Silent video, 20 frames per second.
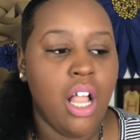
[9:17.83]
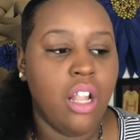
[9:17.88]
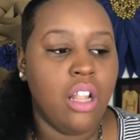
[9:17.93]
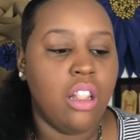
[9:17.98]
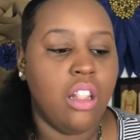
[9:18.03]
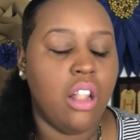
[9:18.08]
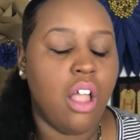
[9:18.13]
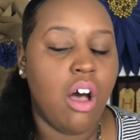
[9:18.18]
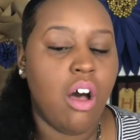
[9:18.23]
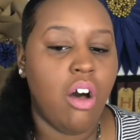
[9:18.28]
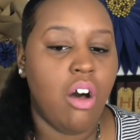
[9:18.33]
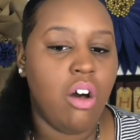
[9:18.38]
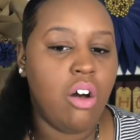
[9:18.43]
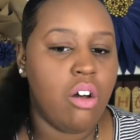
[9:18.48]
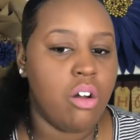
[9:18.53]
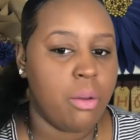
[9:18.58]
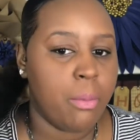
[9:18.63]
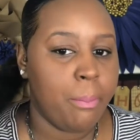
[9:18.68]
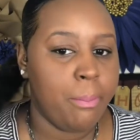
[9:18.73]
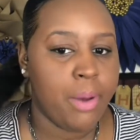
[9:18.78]

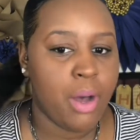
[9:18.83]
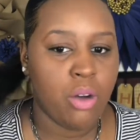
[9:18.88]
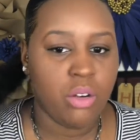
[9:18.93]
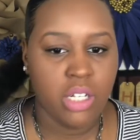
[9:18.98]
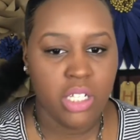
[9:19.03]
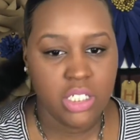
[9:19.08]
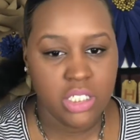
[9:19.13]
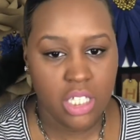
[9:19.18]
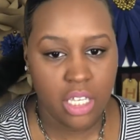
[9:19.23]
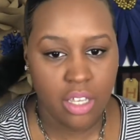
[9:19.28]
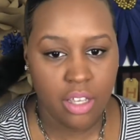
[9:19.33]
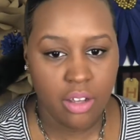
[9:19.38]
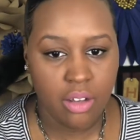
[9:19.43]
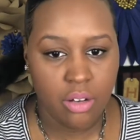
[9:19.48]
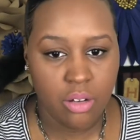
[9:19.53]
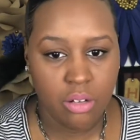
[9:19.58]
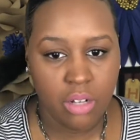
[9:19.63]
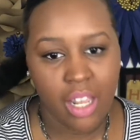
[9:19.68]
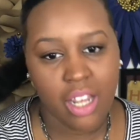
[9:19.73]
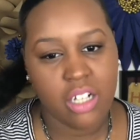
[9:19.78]
long
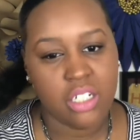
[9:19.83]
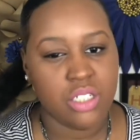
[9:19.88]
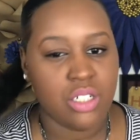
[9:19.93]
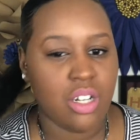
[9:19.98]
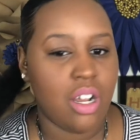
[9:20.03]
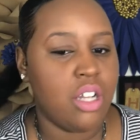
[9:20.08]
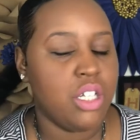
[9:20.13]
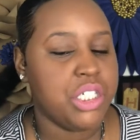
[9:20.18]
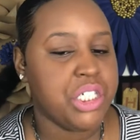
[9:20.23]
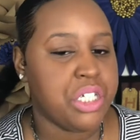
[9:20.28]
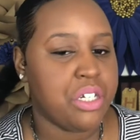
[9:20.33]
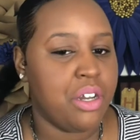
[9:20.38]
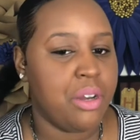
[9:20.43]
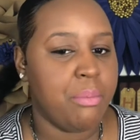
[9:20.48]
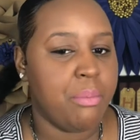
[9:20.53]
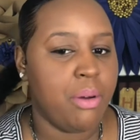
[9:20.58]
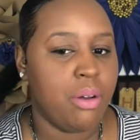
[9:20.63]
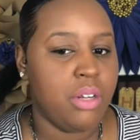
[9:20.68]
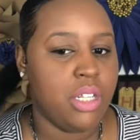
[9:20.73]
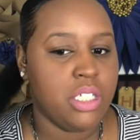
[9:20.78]
ponytail, like a drawstring
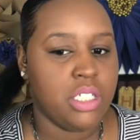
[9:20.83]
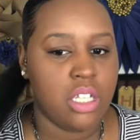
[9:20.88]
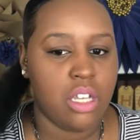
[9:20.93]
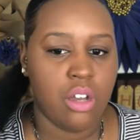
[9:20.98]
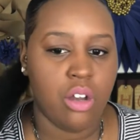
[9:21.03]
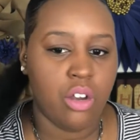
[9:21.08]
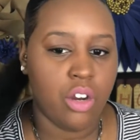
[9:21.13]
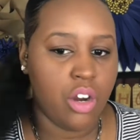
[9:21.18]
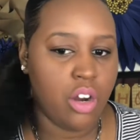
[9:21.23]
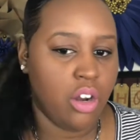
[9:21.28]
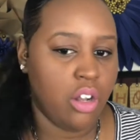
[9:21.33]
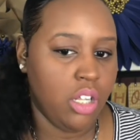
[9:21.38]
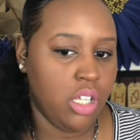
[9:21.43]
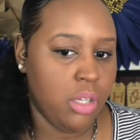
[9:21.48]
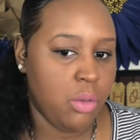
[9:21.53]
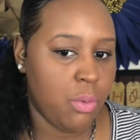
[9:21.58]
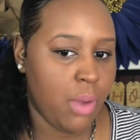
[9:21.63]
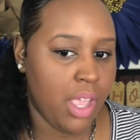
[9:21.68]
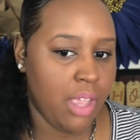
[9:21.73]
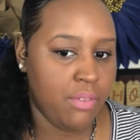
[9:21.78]
ponytail, curly
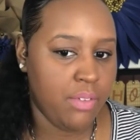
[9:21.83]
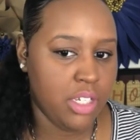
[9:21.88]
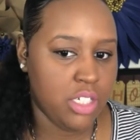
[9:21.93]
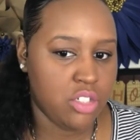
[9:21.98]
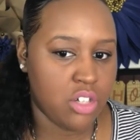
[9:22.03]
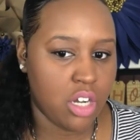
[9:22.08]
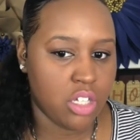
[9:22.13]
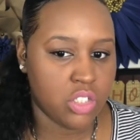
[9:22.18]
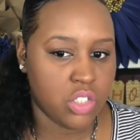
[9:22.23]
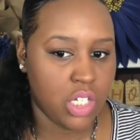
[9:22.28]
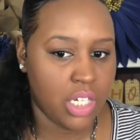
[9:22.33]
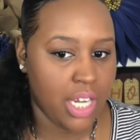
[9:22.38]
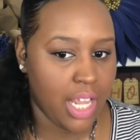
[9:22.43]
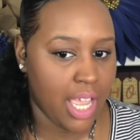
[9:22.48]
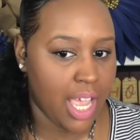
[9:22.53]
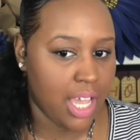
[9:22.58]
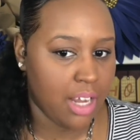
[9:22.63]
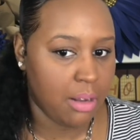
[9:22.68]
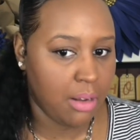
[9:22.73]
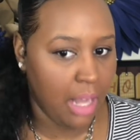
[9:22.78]
wavy drawstring that
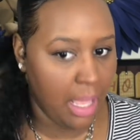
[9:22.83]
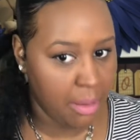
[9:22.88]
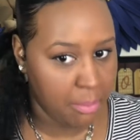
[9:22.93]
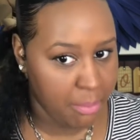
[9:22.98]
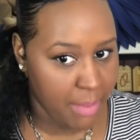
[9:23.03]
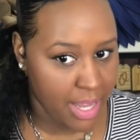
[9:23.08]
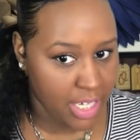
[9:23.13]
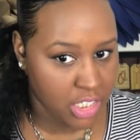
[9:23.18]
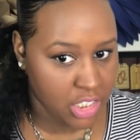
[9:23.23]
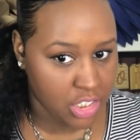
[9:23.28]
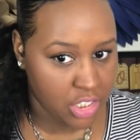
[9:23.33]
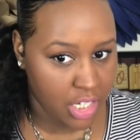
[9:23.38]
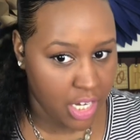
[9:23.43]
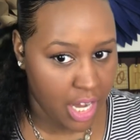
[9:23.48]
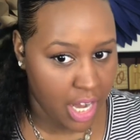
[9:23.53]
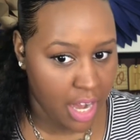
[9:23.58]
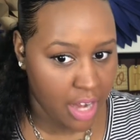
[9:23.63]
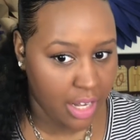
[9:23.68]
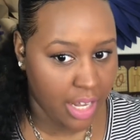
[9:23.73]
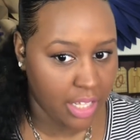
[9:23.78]
kind of like matches your
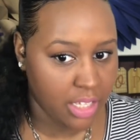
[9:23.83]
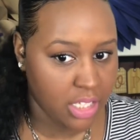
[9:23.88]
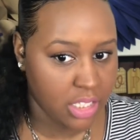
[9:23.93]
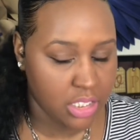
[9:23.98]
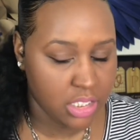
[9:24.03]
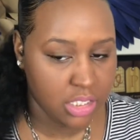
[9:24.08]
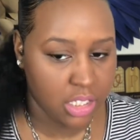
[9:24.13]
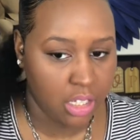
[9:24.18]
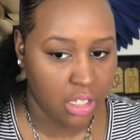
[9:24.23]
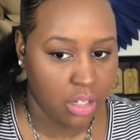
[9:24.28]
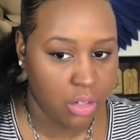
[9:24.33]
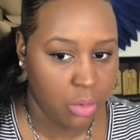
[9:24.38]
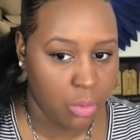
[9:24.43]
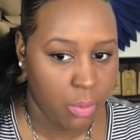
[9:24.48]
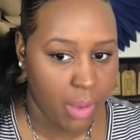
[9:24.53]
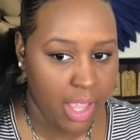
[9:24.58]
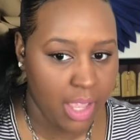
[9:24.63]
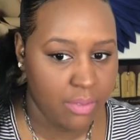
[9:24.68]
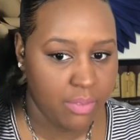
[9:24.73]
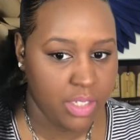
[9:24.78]
hair, like this is a little
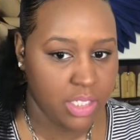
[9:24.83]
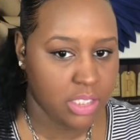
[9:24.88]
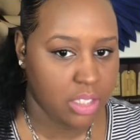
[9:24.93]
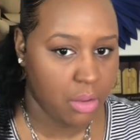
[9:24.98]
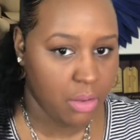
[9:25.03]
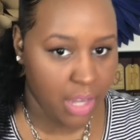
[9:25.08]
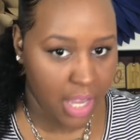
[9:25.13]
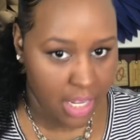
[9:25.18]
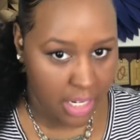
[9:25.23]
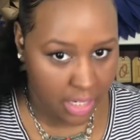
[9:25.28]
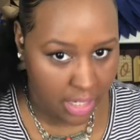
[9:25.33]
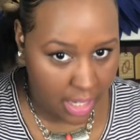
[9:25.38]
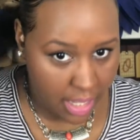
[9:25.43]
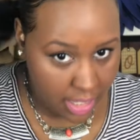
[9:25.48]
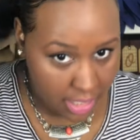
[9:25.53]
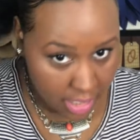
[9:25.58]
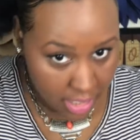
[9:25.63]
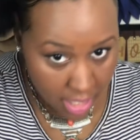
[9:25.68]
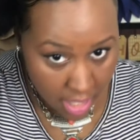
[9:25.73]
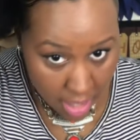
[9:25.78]
wavy, so it kind of
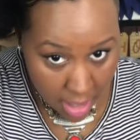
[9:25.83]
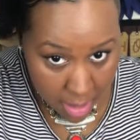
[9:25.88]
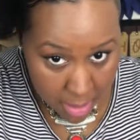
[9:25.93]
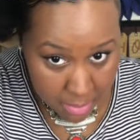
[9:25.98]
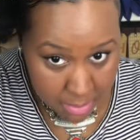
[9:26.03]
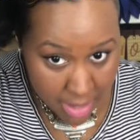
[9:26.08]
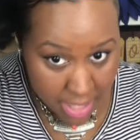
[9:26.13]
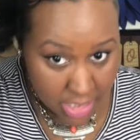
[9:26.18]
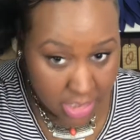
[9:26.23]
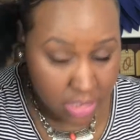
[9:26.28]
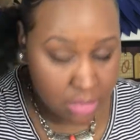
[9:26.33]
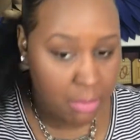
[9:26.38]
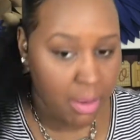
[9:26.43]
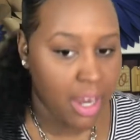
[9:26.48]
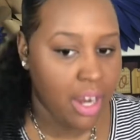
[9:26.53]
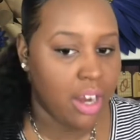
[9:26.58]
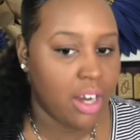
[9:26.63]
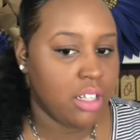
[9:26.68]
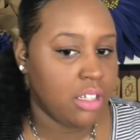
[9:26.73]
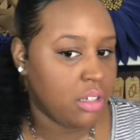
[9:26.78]
like matches my
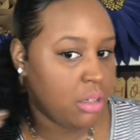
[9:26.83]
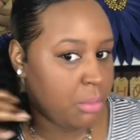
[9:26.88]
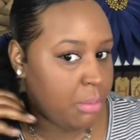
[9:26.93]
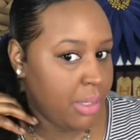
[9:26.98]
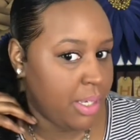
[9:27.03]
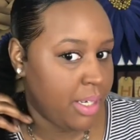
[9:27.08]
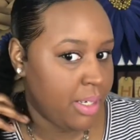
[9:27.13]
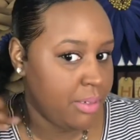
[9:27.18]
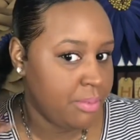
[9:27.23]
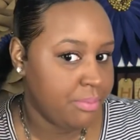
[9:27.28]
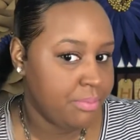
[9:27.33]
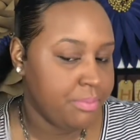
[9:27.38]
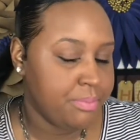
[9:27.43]
hair a little bit,